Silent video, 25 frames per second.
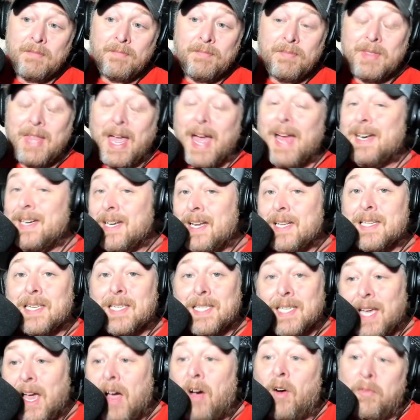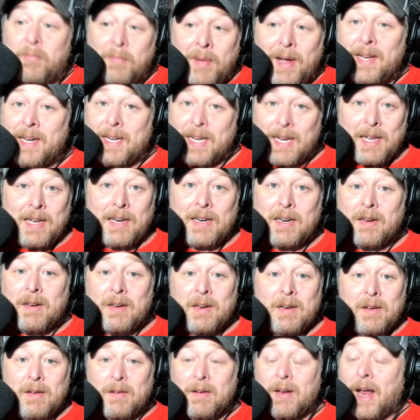that in itself may get
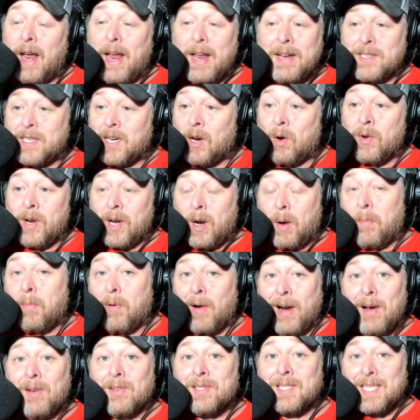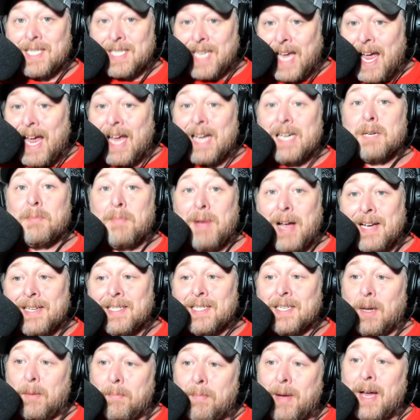Antonio Brown signed by
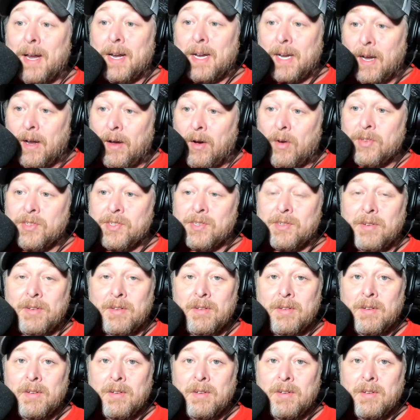somebody else.